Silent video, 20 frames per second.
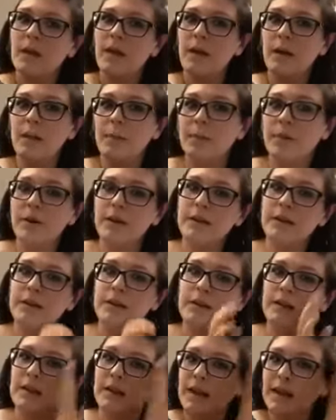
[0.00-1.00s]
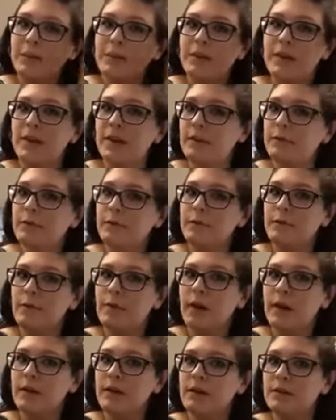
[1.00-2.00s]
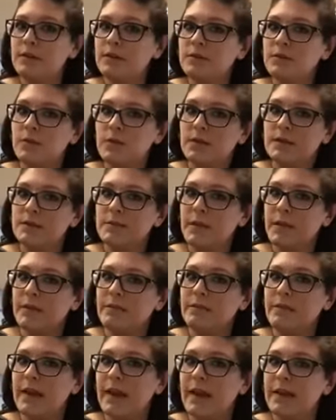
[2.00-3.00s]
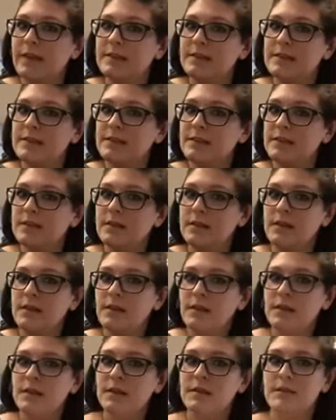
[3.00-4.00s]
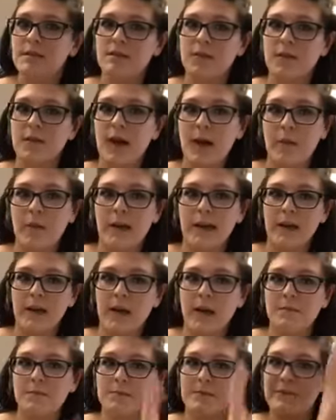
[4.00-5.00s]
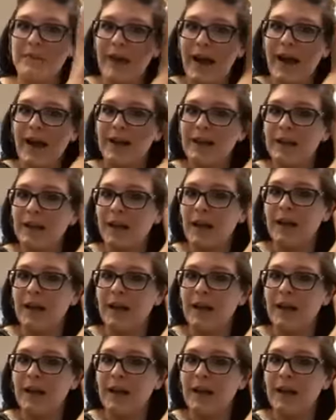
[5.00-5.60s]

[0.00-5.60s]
I'm putting the clamp in front towards my face, so that way it comes back.